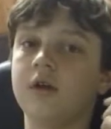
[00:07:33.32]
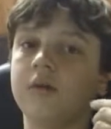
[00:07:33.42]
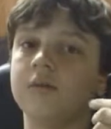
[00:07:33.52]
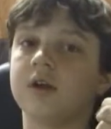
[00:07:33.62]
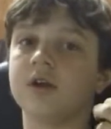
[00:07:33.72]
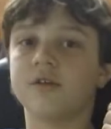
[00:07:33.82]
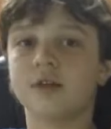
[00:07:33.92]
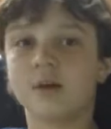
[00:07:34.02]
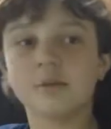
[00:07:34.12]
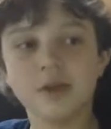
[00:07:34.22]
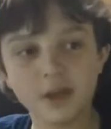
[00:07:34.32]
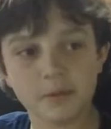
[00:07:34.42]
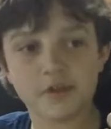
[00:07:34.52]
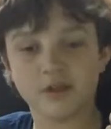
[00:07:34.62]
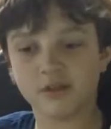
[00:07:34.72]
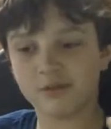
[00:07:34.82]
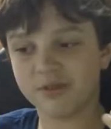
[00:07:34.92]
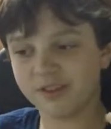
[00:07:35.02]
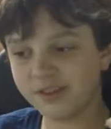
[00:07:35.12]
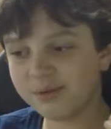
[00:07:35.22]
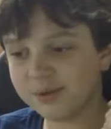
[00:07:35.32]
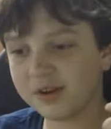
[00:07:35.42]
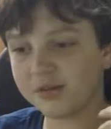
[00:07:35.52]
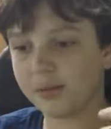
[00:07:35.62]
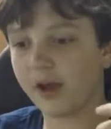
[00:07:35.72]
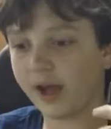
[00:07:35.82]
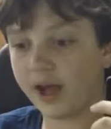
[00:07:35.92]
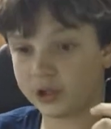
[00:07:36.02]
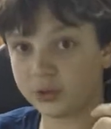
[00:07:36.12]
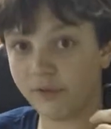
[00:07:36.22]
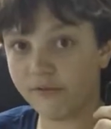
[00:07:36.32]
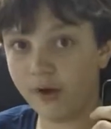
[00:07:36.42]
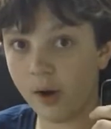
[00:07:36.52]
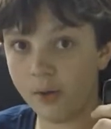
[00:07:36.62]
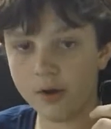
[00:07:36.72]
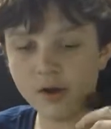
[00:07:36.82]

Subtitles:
because I'm keeping this one. This one is my actual phone.